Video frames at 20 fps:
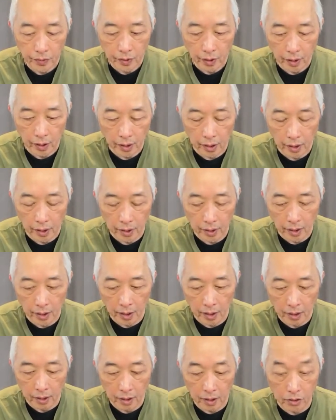a
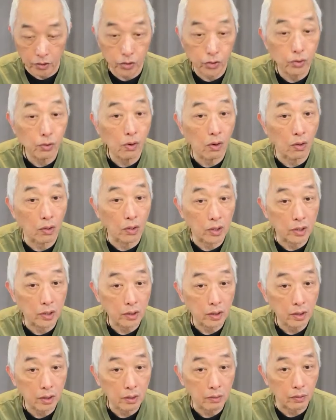shoehorn
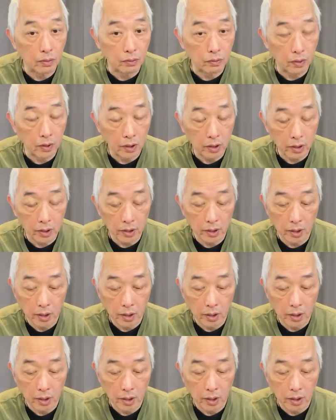would work.